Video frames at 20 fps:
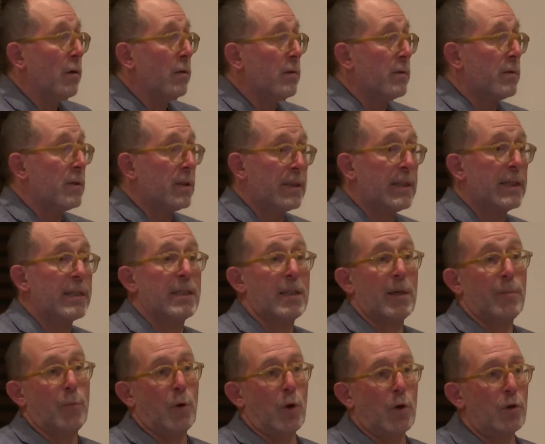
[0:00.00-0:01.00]
60
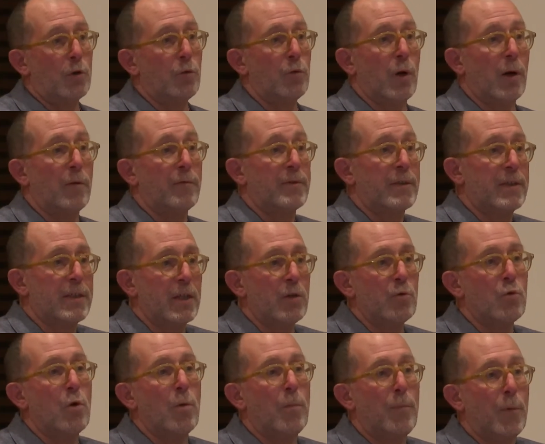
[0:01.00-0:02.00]
points, you have
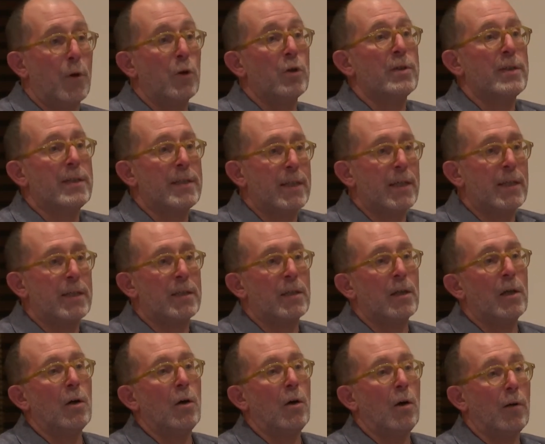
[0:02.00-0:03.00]
0.6
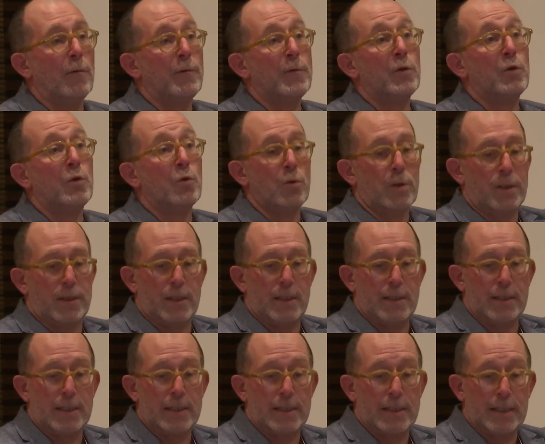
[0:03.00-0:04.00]
of
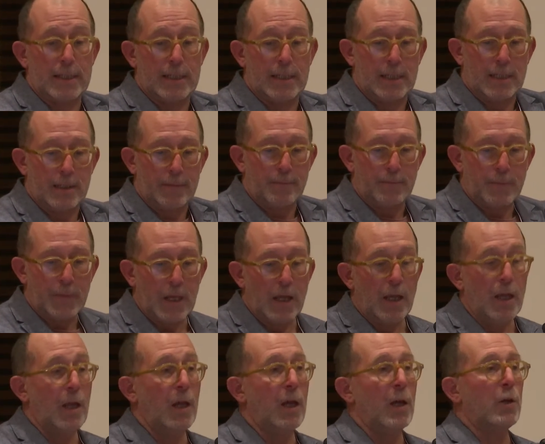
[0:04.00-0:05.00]
touristicity key.
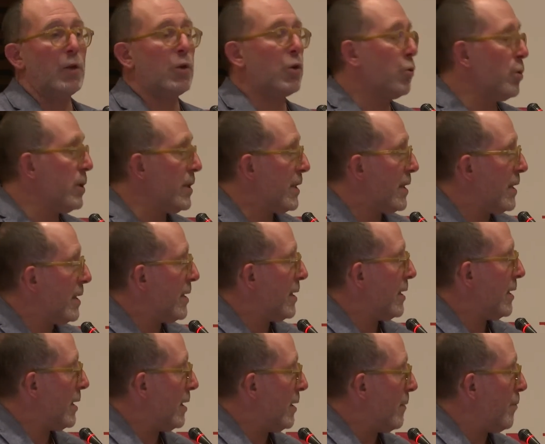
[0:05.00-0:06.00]

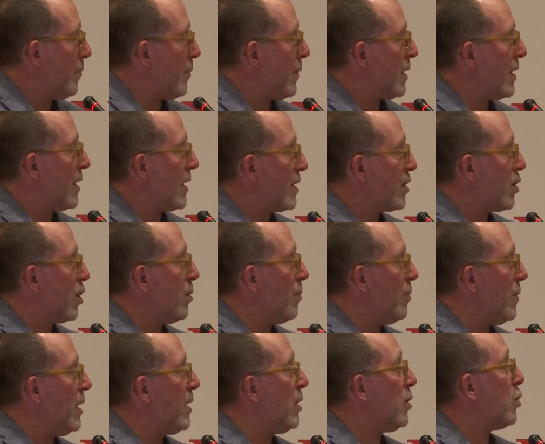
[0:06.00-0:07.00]
Touristicity doesn't
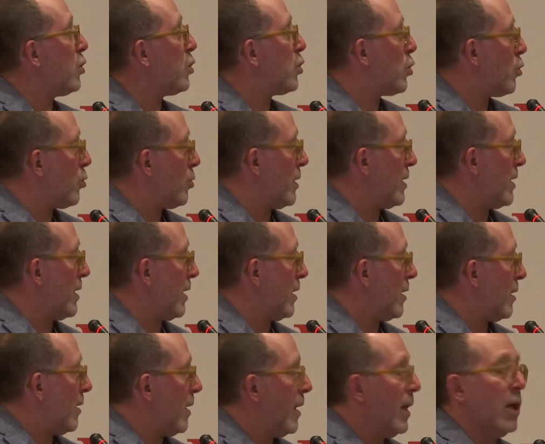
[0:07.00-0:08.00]
mean touristic.
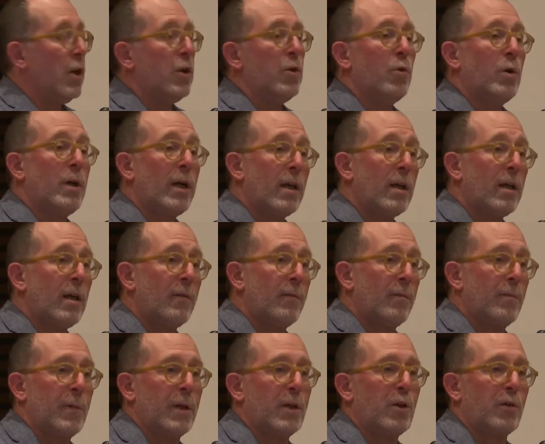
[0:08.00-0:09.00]
You can
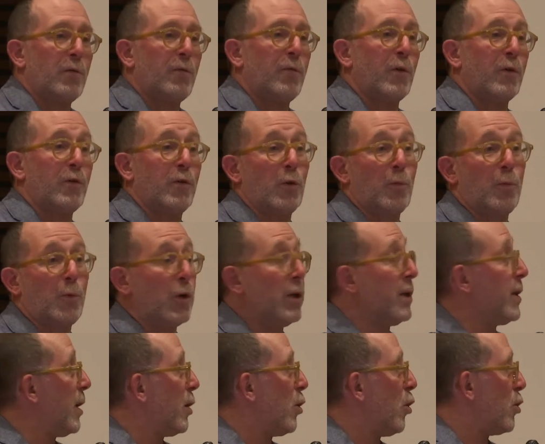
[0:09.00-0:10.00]
have, because for the
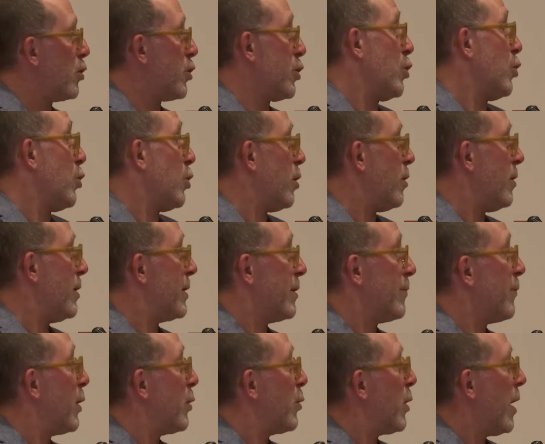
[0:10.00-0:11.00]
political local, it's
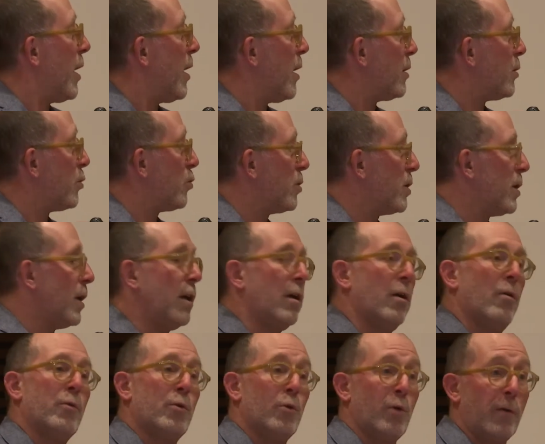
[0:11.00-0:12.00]
very hard to say,
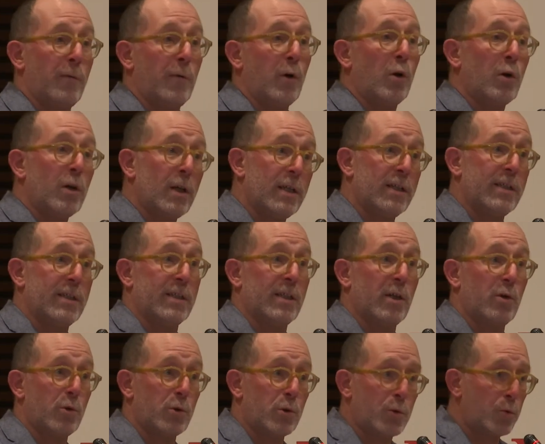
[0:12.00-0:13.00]
you have only
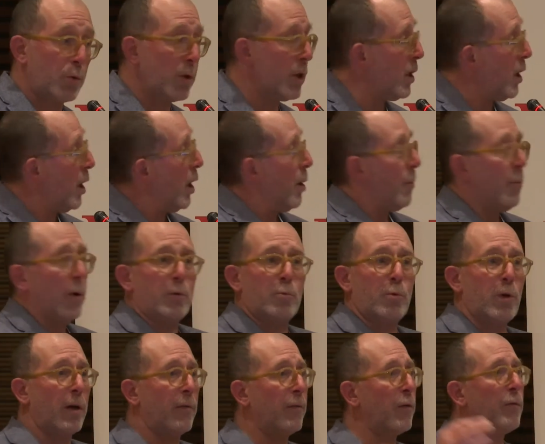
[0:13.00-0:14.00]
0.3, but
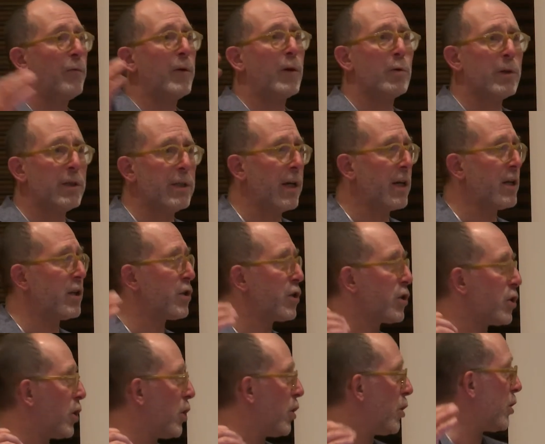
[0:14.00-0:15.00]
we have a very nice
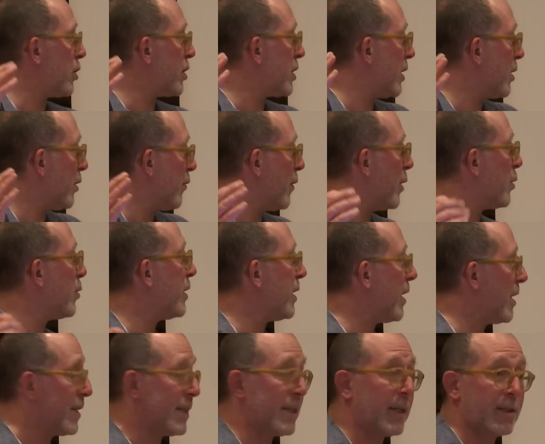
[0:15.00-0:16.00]
church and a very
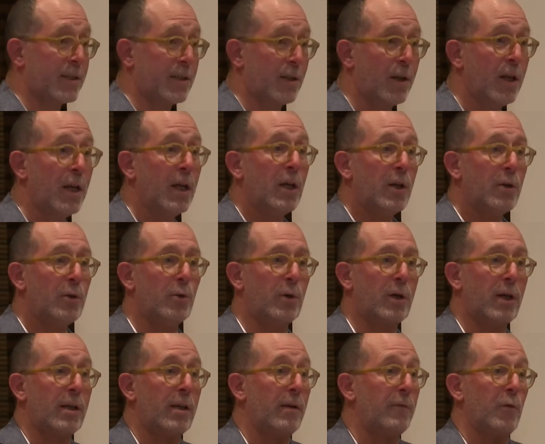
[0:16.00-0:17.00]
nice castle. You
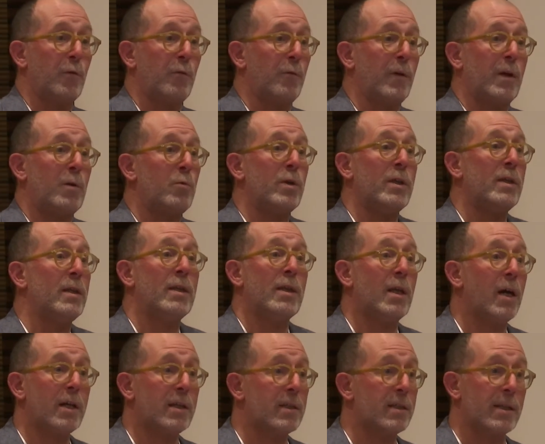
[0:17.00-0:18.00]
can have a very
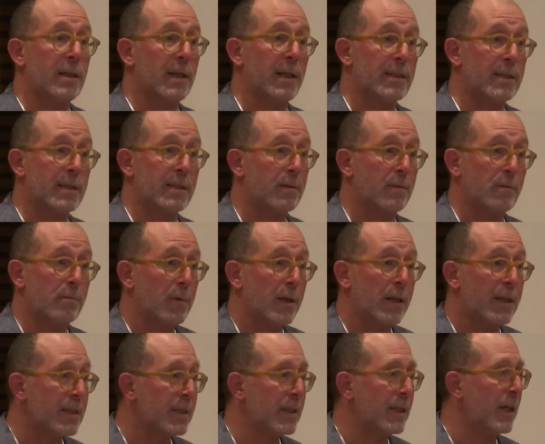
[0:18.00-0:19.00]
nice
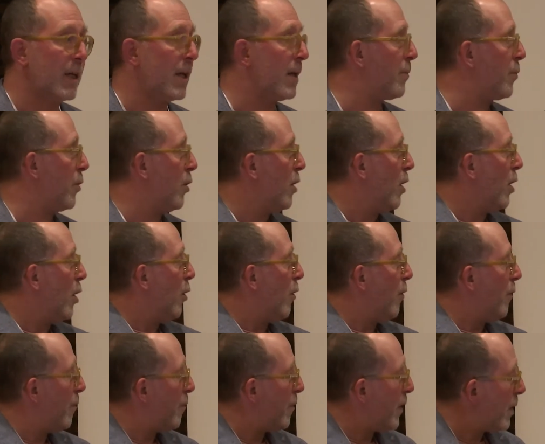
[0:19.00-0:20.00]
landscape, a
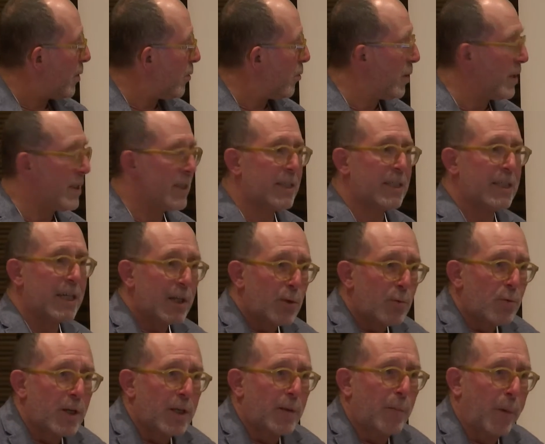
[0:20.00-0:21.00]
very
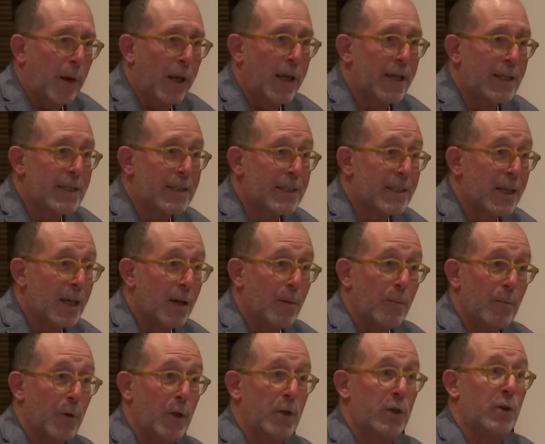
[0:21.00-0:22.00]
secret place,
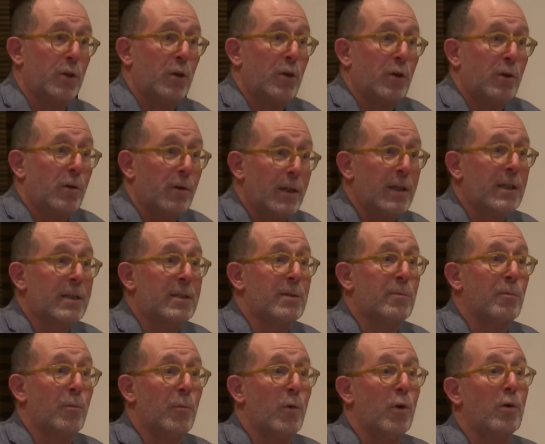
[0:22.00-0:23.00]
but it's
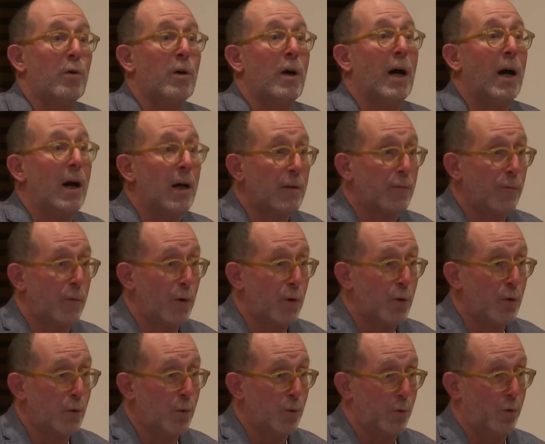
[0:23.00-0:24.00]
more hard for
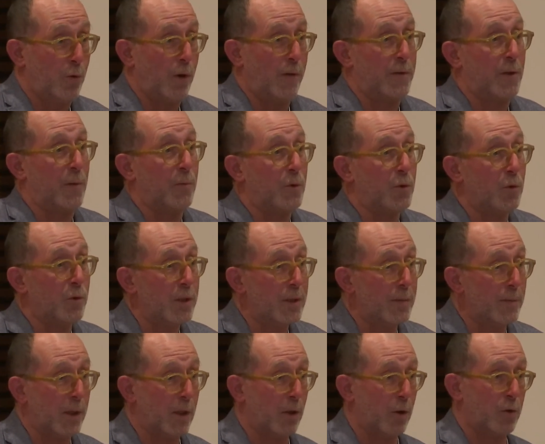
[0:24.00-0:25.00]
you to have some tourists
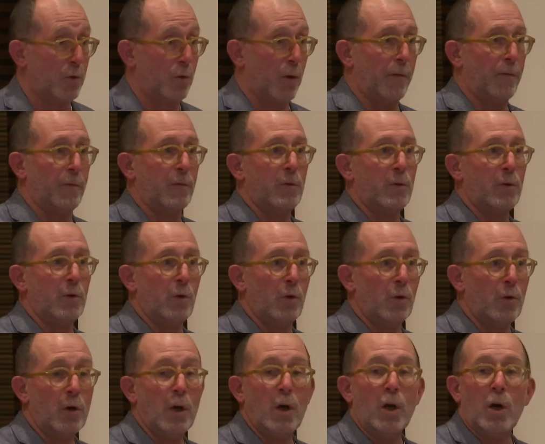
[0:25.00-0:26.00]
because you have
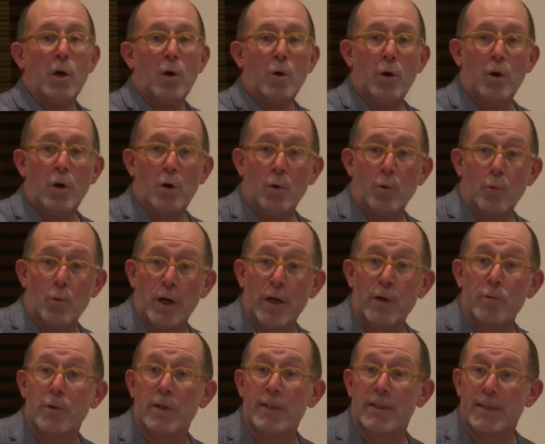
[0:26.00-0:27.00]
no
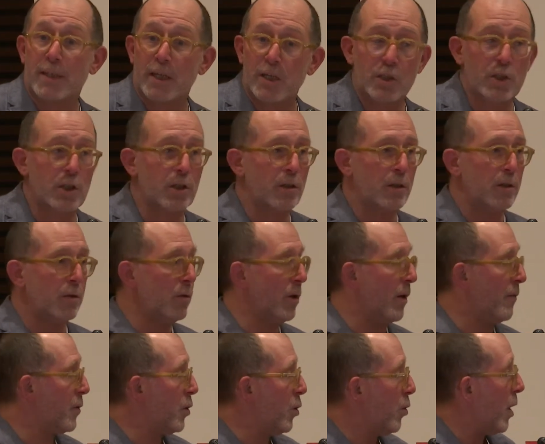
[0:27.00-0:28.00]
railway station, you
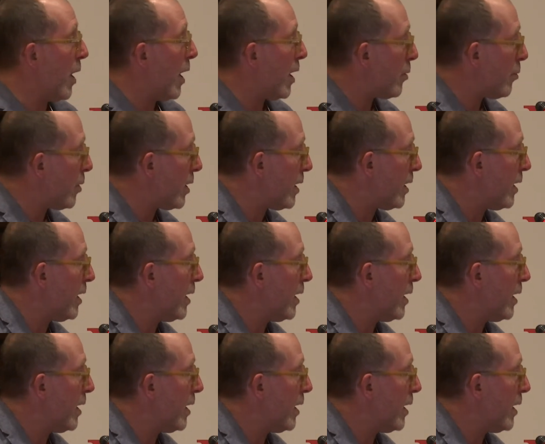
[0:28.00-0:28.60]
have no highway,